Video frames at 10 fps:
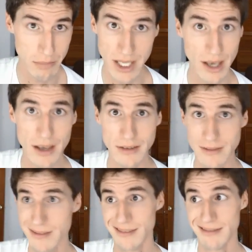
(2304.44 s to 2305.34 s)

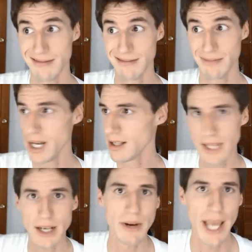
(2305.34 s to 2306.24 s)
because, well,
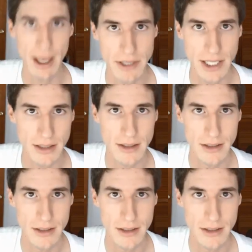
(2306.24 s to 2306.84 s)
they don't have any.